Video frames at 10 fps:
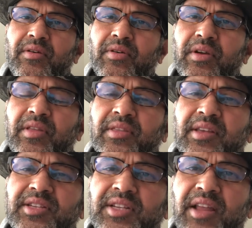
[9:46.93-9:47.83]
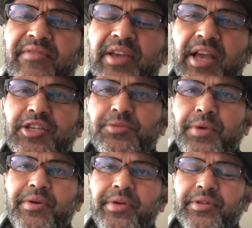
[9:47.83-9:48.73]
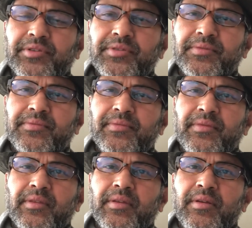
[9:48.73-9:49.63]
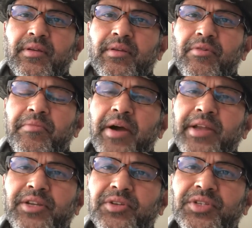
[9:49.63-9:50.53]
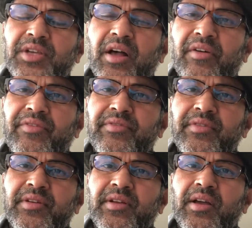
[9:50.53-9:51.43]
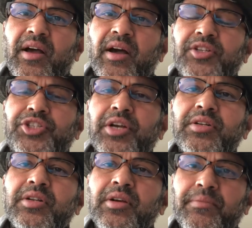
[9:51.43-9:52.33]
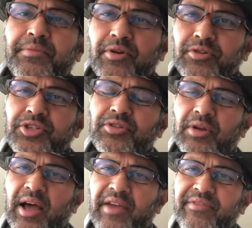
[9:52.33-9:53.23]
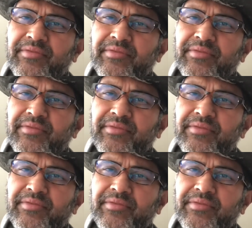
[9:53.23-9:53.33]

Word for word: in this living experience remind yourself a gentler approach to life